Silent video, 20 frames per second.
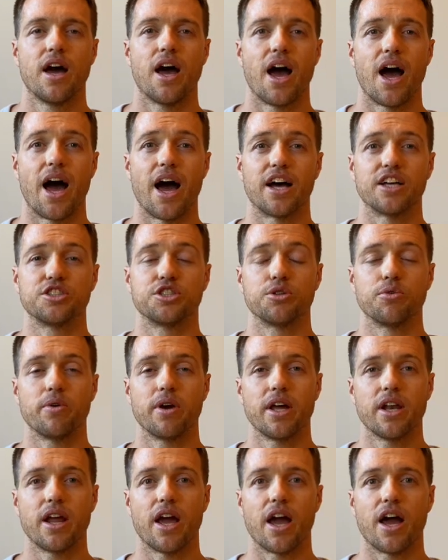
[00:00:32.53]
As you
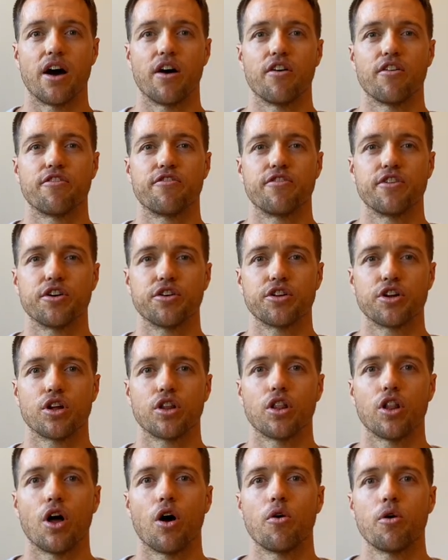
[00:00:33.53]
inhale, feel your
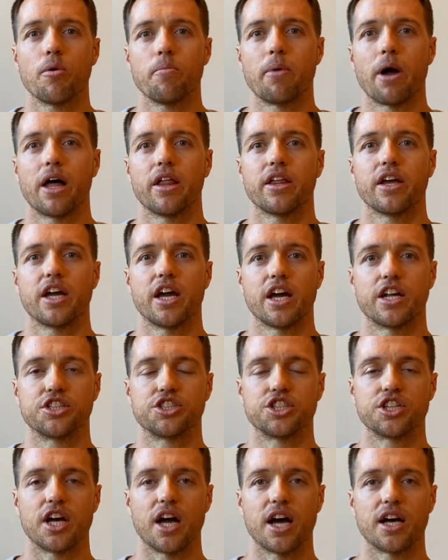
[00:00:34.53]
lower belly and
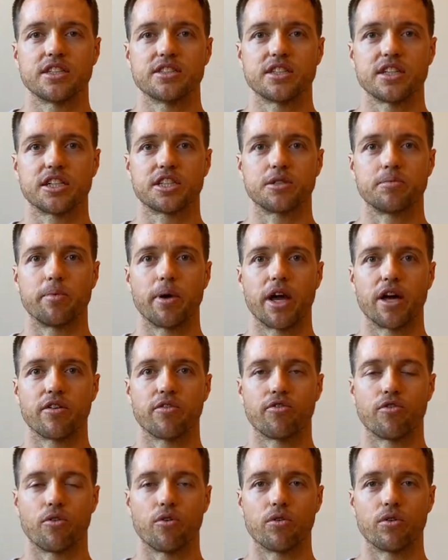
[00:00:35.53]
chest expand
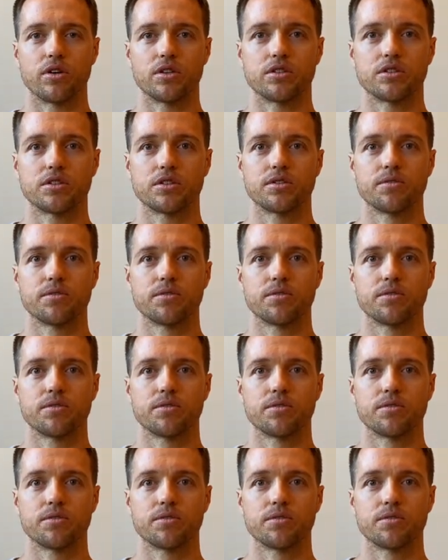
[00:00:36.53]
forwards.